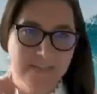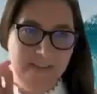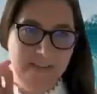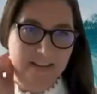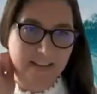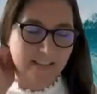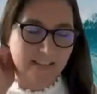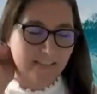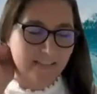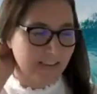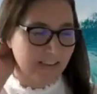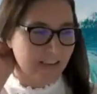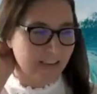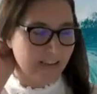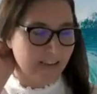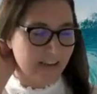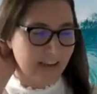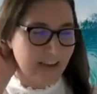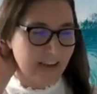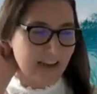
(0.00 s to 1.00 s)
definitely. Thank
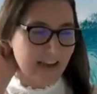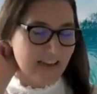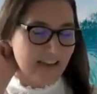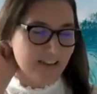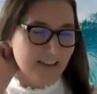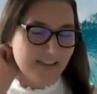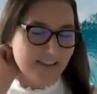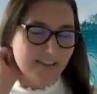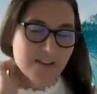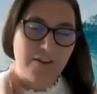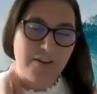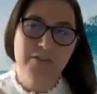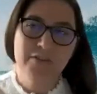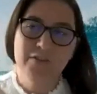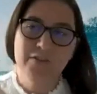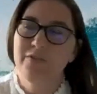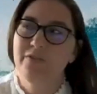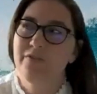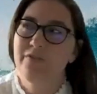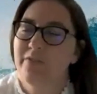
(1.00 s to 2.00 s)
you. And Jess, I
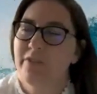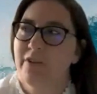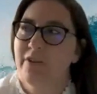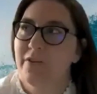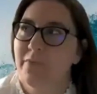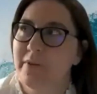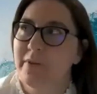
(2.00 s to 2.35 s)
know